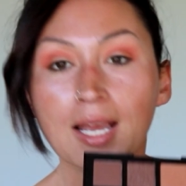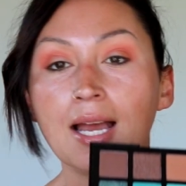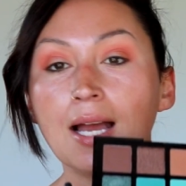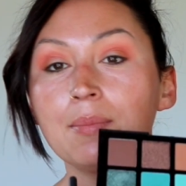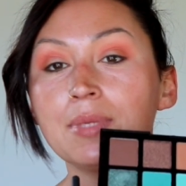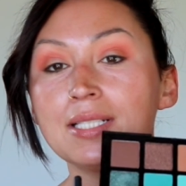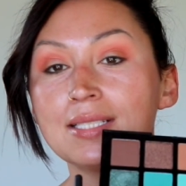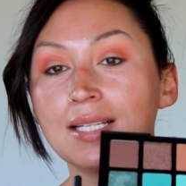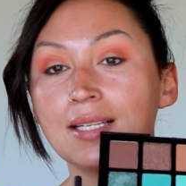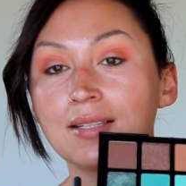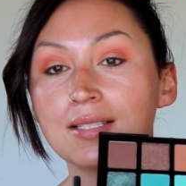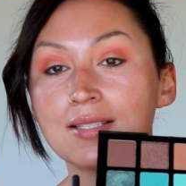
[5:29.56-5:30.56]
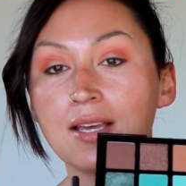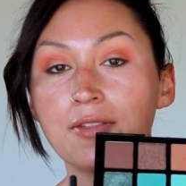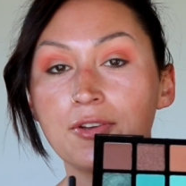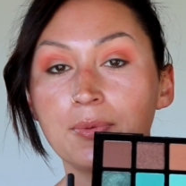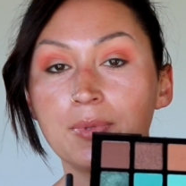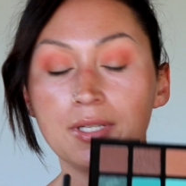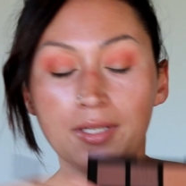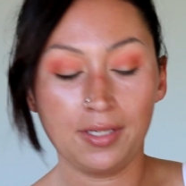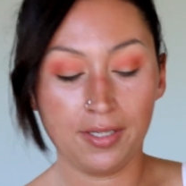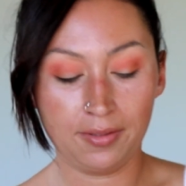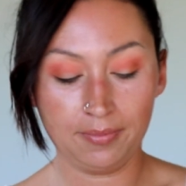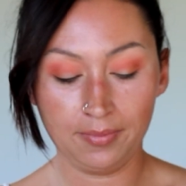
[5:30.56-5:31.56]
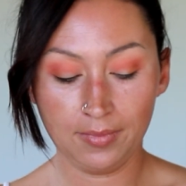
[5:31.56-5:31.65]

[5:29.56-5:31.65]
I'm gonna take this other one here.